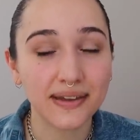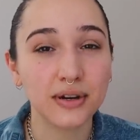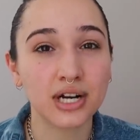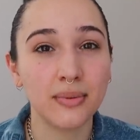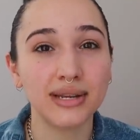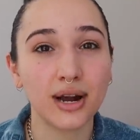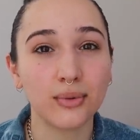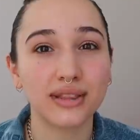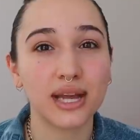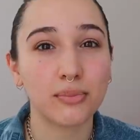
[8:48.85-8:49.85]
and they're coming
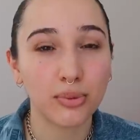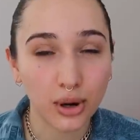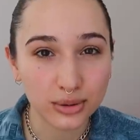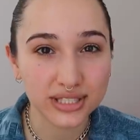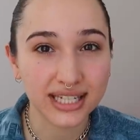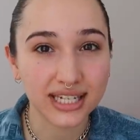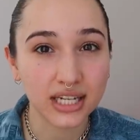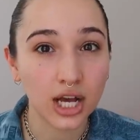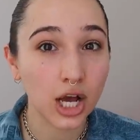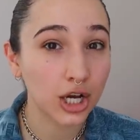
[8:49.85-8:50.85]
out with a
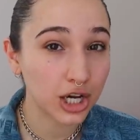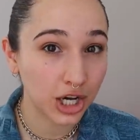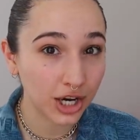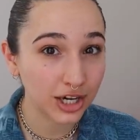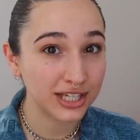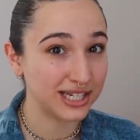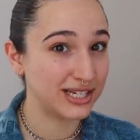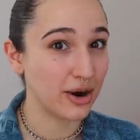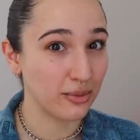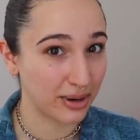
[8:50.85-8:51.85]
protein cookie
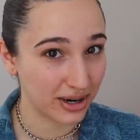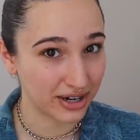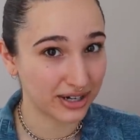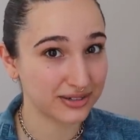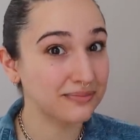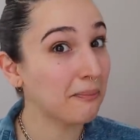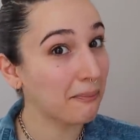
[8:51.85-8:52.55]
dough bar.